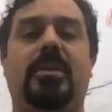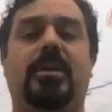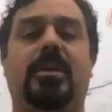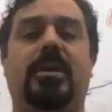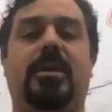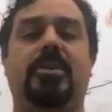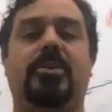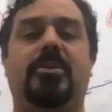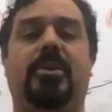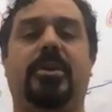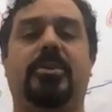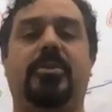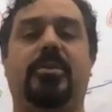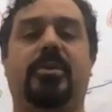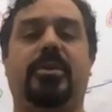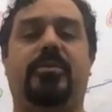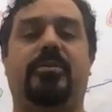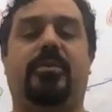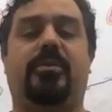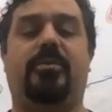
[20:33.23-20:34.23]
You can do
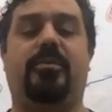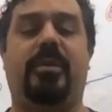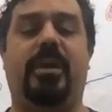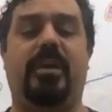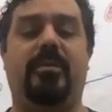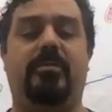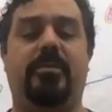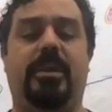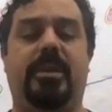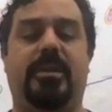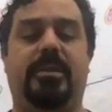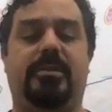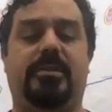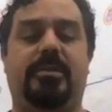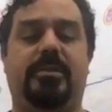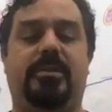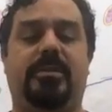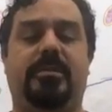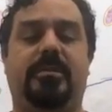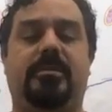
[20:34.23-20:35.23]
this for 5
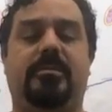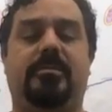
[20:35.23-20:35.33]
minutes,